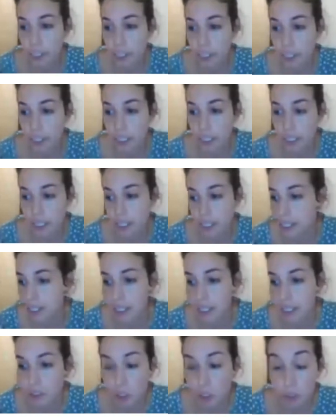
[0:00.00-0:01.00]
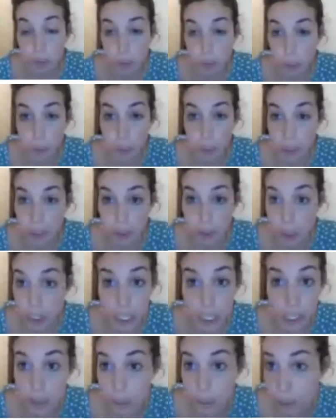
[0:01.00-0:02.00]
really, I didn't give you a formula
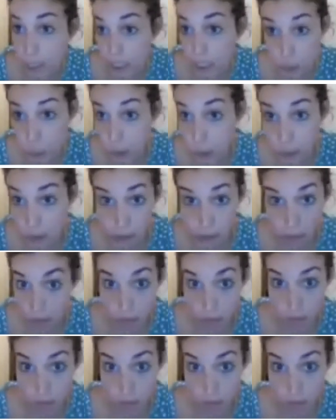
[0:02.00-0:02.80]
for G because we